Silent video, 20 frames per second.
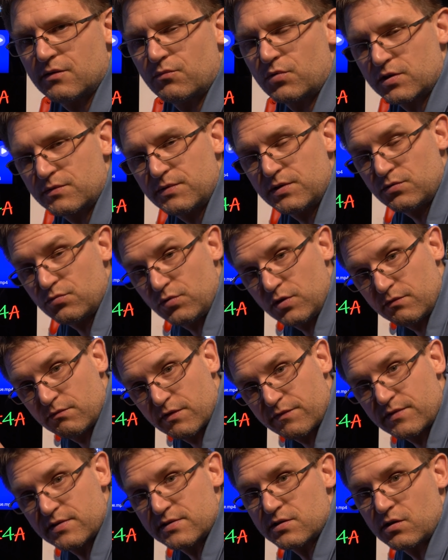what we're doing
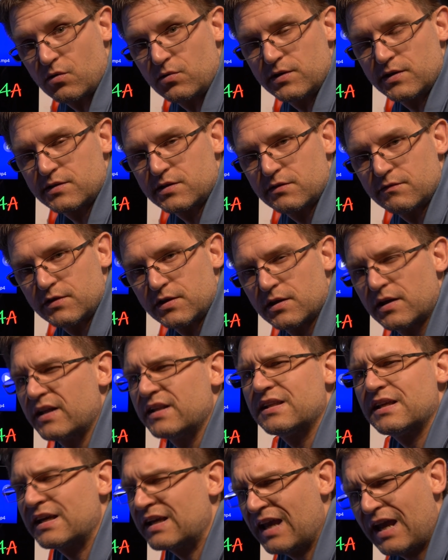with this OLED TV.
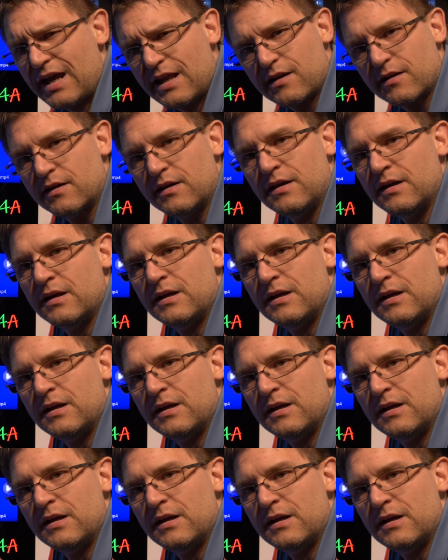And again,